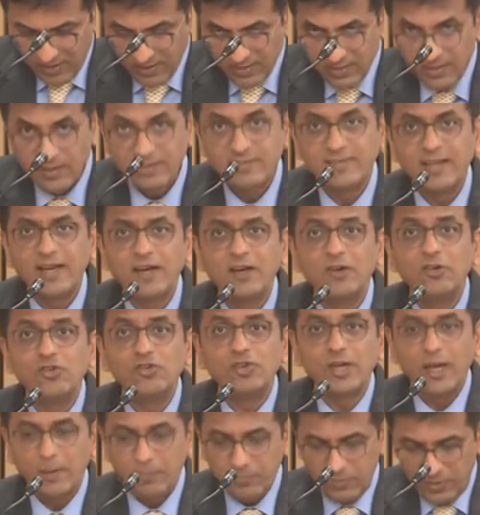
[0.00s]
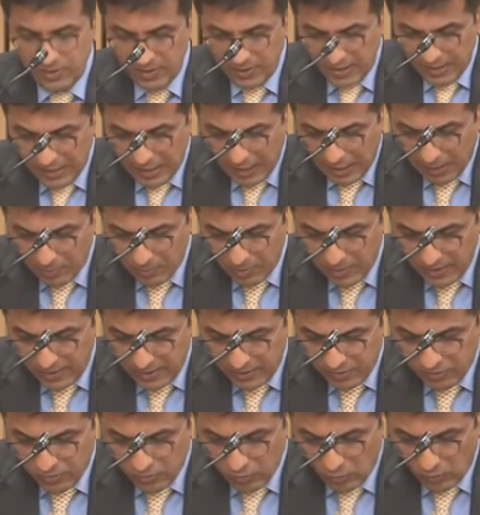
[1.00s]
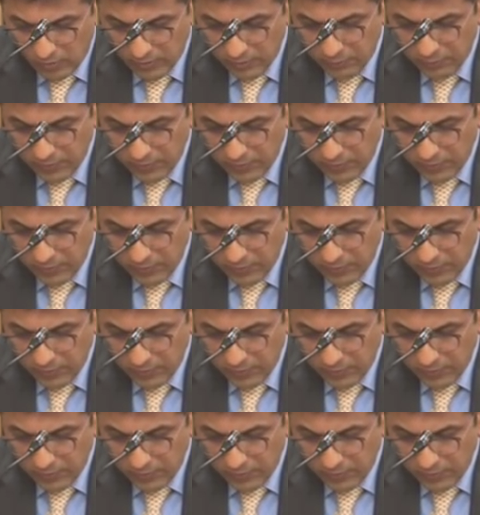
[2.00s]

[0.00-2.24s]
the second chapter elaborates on the